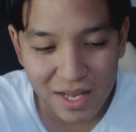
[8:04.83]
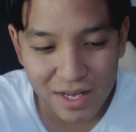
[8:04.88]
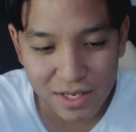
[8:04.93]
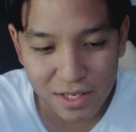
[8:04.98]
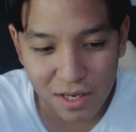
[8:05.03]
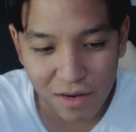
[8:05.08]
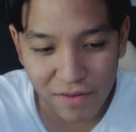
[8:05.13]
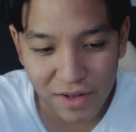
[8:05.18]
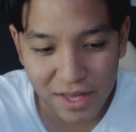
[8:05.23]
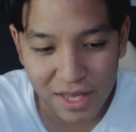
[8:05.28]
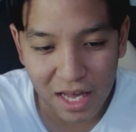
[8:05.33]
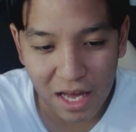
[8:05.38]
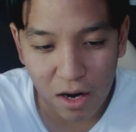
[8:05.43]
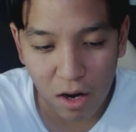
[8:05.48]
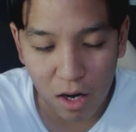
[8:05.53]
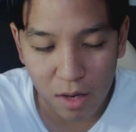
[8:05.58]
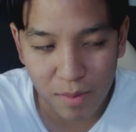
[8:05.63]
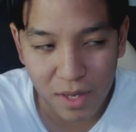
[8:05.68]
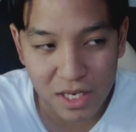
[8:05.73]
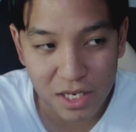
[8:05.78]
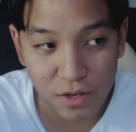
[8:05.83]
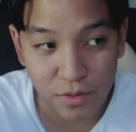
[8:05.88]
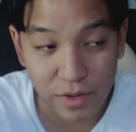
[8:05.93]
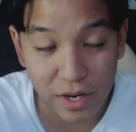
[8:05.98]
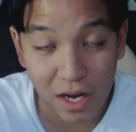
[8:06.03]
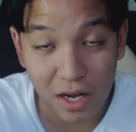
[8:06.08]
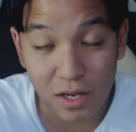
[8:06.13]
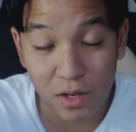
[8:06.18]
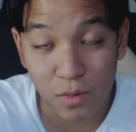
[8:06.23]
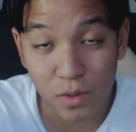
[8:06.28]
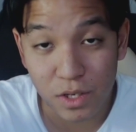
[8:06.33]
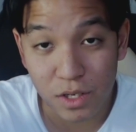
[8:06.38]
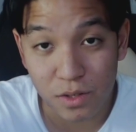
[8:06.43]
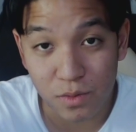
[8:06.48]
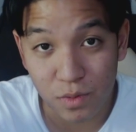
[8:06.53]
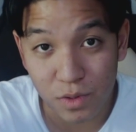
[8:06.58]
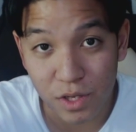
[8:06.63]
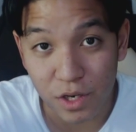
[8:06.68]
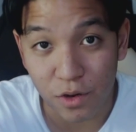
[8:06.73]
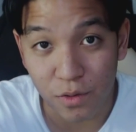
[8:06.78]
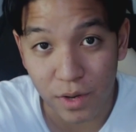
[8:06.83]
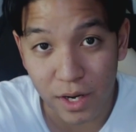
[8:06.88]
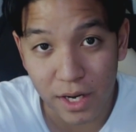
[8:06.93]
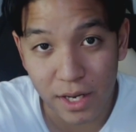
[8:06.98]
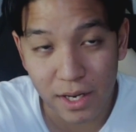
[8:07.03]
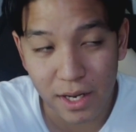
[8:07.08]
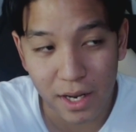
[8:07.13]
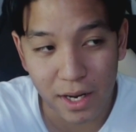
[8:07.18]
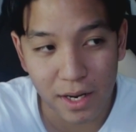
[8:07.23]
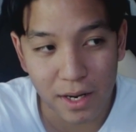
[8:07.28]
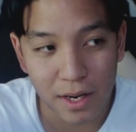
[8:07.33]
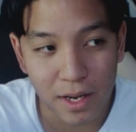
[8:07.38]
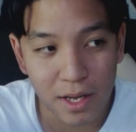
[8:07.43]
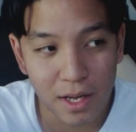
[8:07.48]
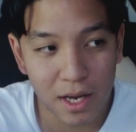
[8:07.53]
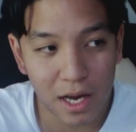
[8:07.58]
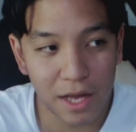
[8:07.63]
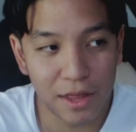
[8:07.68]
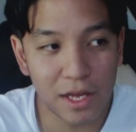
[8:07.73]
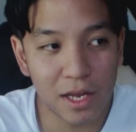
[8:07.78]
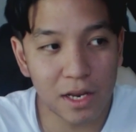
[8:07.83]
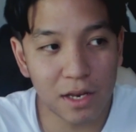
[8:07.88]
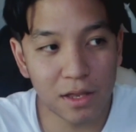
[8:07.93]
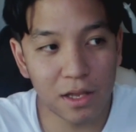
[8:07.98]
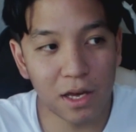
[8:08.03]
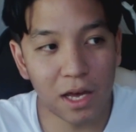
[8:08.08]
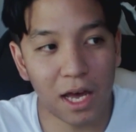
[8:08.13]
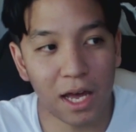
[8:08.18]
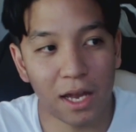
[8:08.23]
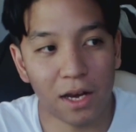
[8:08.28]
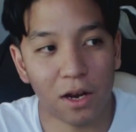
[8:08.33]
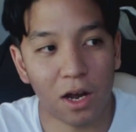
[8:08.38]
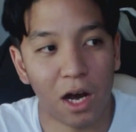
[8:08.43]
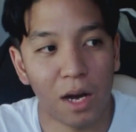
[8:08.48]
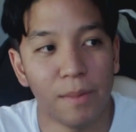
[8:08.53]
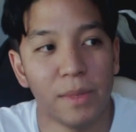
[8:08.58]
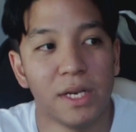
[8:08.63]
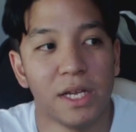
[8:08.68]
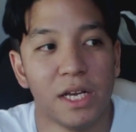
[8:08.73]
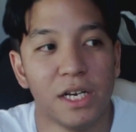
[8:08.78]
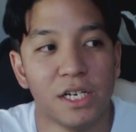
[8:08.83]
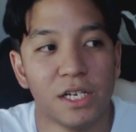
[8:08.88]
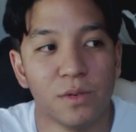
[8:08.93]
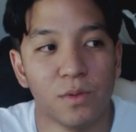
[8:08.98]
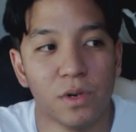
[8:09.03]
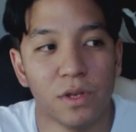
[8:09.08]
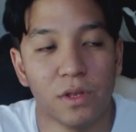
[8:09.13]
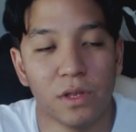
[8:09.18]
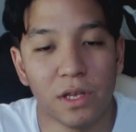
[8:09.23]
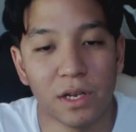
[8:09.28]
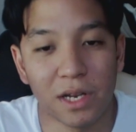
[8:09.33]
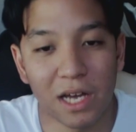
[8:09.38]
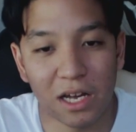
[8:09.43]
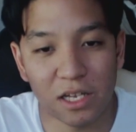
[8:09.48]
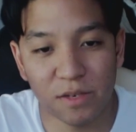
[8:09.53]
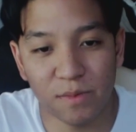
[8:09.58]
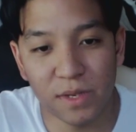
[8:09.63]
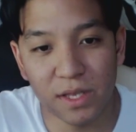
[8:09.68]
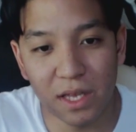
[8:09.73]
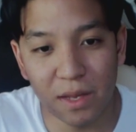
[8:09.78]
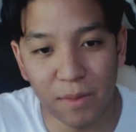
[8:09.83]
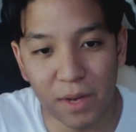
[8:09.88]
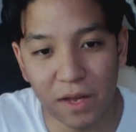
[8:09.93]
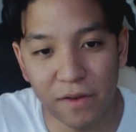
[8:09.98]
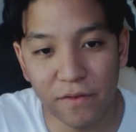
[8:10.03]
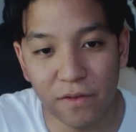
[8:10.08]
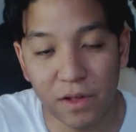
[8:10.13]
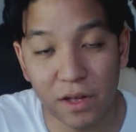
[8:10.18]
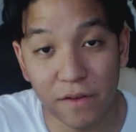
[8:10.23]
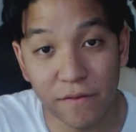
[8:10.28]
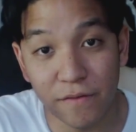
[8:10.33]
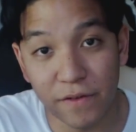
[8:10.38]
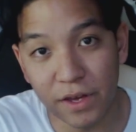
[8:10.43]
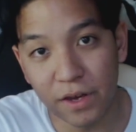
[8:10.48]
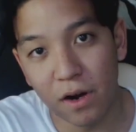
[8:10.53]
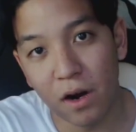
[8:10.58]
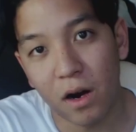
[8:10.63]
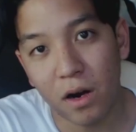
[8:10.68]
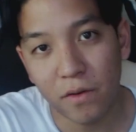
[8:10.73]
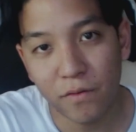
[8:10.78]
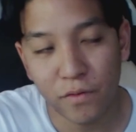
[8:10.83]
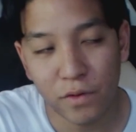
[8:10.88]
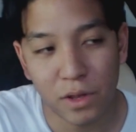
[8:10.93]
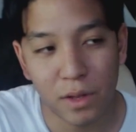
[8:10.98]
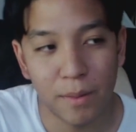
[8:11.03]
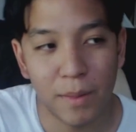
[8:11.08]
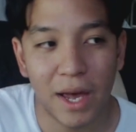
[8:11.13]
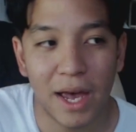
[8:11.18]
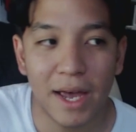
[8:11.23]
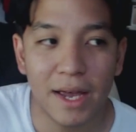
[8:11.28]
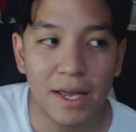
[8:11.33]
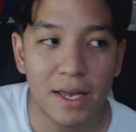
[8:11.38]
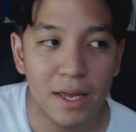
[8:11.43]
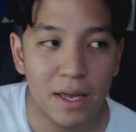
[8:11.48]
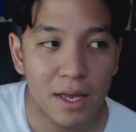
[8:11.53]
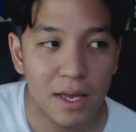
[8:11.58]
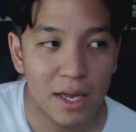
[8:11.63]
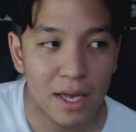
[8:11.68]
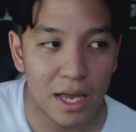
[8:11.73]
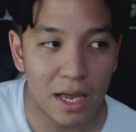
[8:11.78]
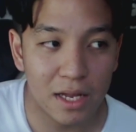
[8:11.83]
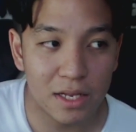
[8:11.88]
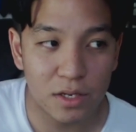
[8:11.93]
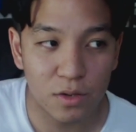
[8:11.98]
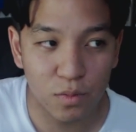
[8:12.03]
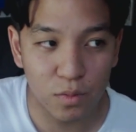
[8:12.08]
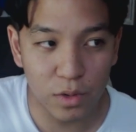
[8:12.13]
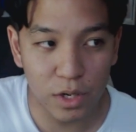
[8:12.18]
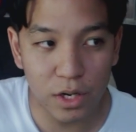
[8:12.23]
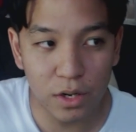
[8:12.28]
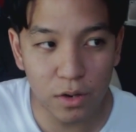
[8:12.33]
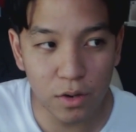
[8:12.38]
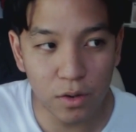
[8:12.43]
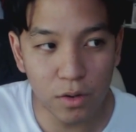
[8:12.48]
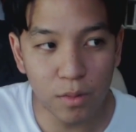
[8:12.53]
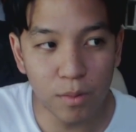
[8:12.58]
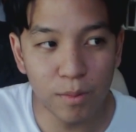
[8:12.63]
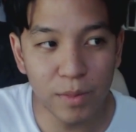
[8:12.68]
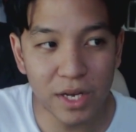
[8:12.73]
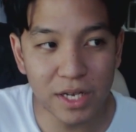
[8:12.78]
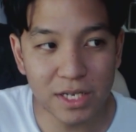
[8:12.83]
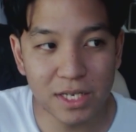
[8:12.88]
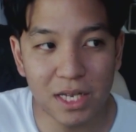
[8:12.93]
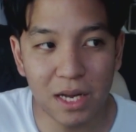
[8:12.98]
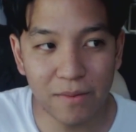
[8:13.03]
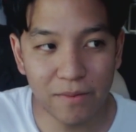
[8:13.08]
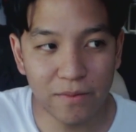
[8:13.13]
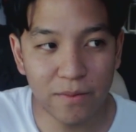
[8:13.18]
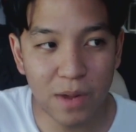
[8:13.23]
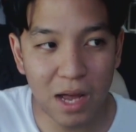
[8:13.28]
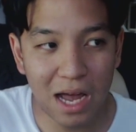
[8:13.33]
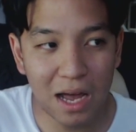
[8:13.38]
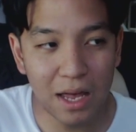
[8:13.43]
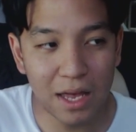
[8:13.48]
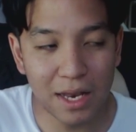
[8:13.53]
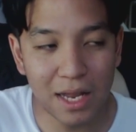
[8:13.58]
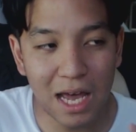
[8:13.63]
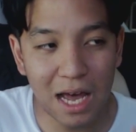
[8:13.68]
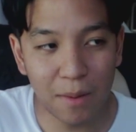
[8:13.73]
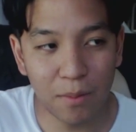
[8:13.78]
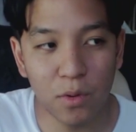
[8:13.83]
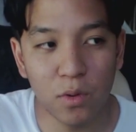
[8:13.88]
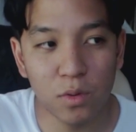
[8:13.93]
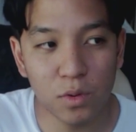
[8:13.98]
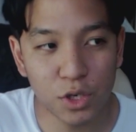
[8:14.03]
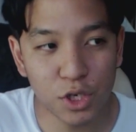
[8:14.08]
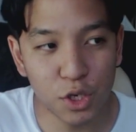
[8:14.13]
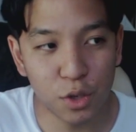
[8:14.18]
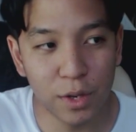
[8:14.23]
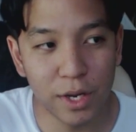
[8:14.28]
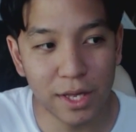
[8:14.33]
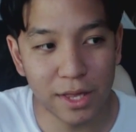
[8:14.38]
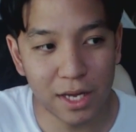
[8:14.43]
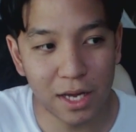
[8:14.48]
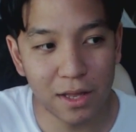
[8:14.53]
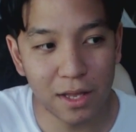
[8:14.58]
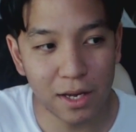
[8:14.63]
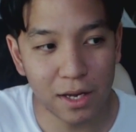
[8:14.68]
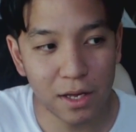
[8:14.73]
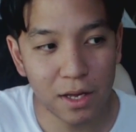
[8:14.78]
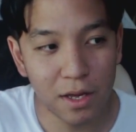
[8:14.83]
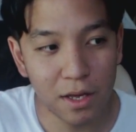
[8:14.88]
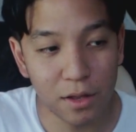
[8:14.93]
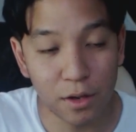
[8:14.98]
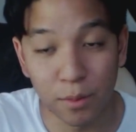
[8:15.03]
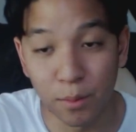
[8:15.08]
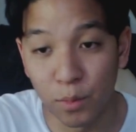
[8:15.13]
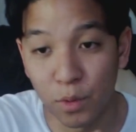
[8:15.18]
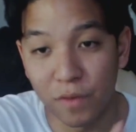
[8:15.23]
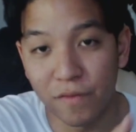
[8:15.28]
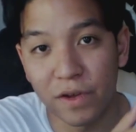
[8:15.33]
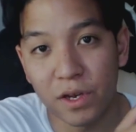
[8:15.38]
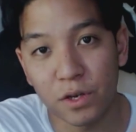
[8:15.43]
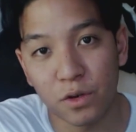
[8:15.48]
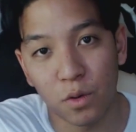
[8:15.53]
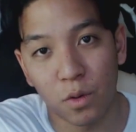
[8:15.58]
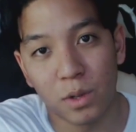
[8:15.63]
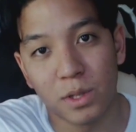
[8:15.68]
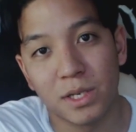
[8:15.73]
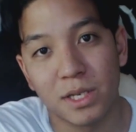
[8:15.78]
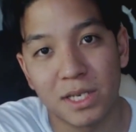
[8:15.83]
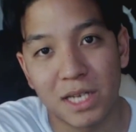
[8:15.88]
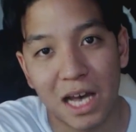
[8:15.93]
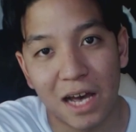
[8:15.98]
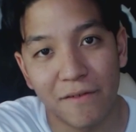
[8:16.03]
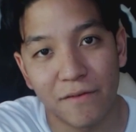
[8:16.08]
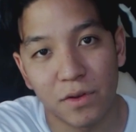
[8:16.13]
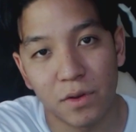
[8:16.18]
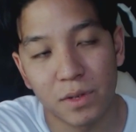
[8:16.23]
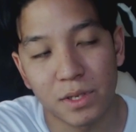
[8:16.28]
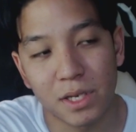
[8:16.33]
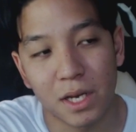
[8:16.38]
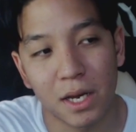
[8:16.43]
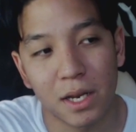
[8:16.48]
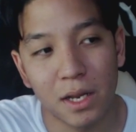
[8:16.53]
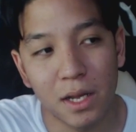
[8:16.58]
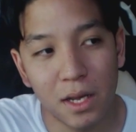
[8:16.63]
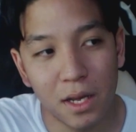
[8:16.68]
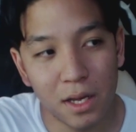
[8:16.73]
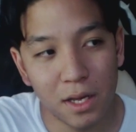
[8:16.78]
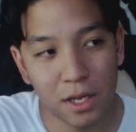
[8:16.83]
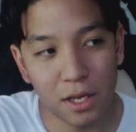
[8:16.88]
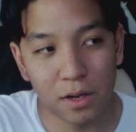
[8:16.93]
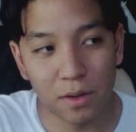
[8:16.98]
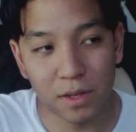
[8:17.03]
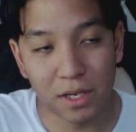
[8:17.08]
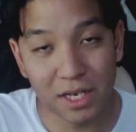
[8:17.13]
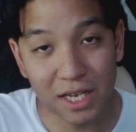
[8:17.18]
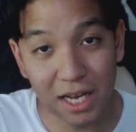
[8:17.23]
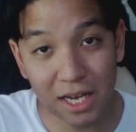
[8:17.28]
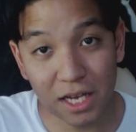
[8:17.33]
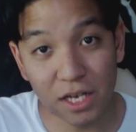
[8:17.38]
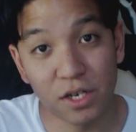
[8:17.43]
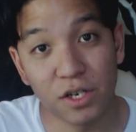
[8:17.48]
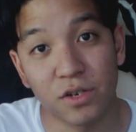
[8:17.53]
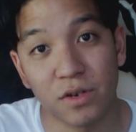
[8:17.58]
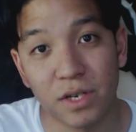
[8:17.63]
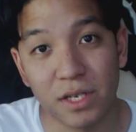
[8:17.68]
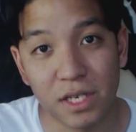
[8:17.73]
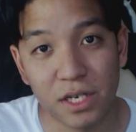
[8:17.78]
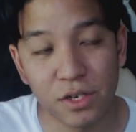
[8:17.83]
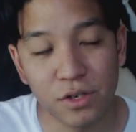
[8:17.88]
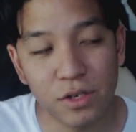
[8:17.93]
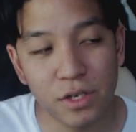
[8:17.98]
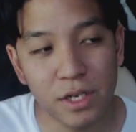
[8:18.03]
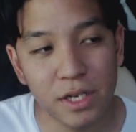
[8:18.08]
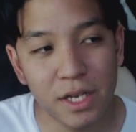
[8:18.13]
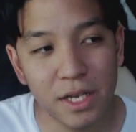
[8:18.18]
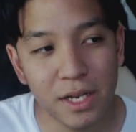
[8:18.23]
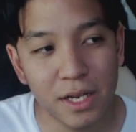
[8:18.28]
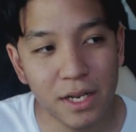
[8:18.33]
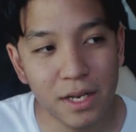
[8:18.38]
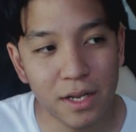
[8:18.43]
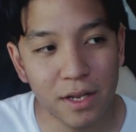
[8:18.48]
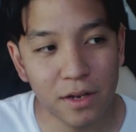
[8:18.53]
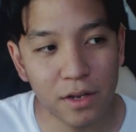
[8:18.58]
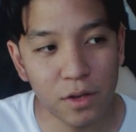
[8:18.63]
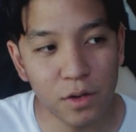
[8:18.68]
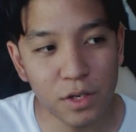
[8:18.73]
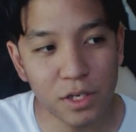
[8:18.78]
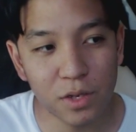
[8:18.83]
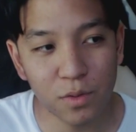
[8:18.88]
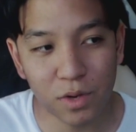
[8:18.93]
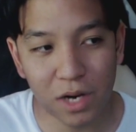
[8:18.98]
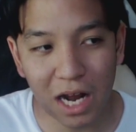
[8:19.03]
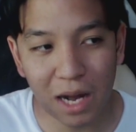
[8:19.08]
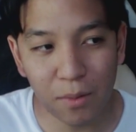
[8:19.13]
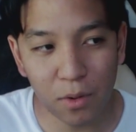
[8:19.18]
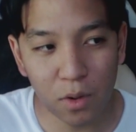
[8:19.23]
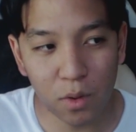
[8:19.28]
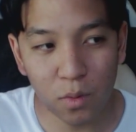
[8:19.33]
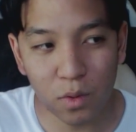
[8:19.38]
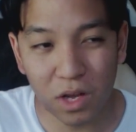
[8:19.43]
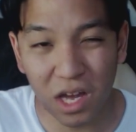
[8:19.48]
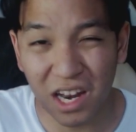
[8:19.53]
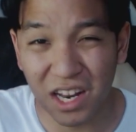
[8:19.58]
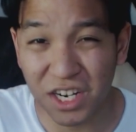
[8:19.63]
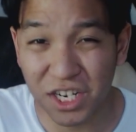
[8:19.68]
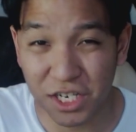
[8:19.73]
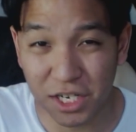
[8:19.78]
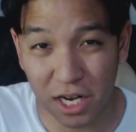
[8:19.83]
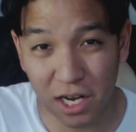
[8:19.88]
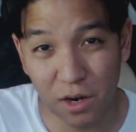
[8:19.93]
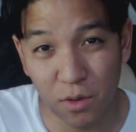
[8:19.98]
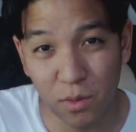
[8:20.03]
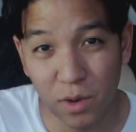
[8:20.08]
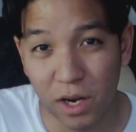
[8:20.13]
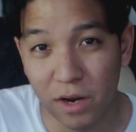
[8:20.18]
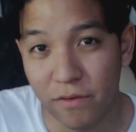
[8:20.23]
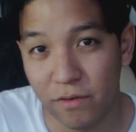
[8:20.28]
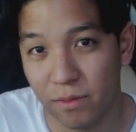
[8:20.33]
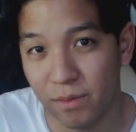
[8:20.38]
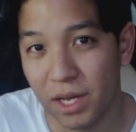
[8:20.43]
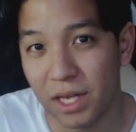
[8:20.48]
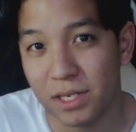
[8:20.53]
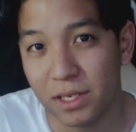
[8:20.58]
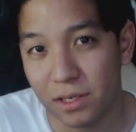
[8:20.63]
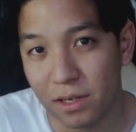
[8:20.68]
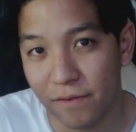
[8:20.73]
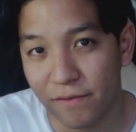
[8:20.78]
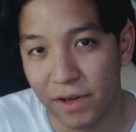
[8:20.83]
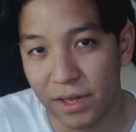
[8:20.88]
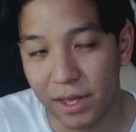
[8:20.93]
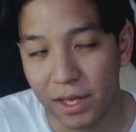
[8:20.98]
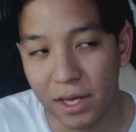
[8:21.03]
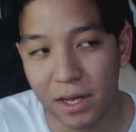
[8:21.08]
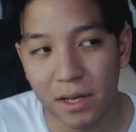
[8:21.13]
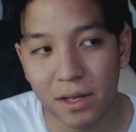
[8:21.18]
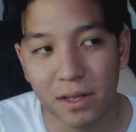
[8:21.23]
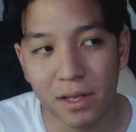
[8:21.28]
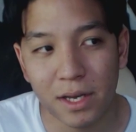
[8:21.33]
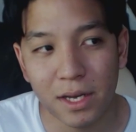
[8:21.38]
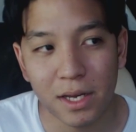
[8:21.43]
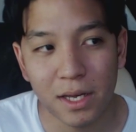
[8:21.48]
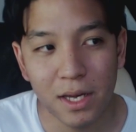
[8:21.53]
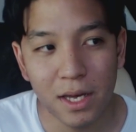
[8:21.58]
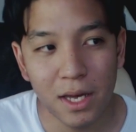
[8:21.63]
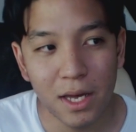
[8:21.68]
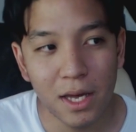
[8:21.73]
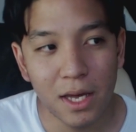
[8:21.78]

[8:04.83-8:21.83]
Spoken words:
stuff like that, augmented reality, which is really great. And I think that in combination with the announcement they made for like VR for the Mac is a real big step in Apple showing that like they're moving towards these avenues that, the tech industry is interested in. And usually where Apple will kind of shy away from that stuff, I think, like